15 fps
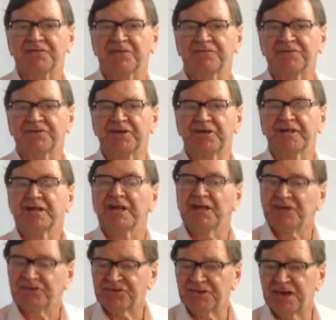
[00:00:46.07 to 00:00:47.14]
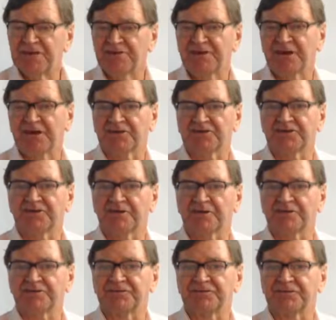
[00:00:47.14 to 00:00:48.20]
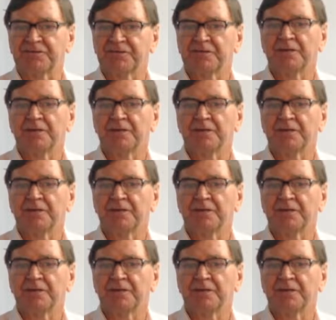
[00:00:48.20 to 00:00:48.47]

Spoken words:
offset is $10,000,